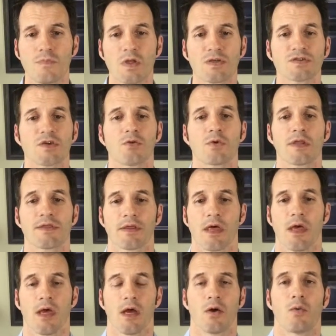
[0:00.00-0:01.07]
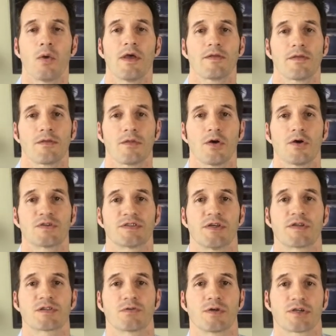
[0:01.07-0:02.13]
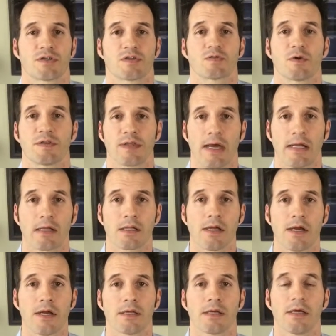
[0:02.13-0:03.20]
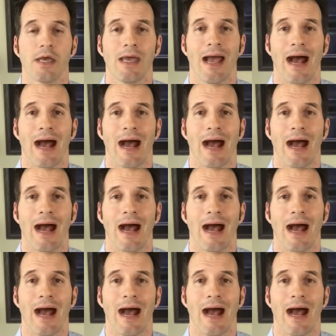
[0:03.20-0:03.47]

So with those intuitions, with that clarity,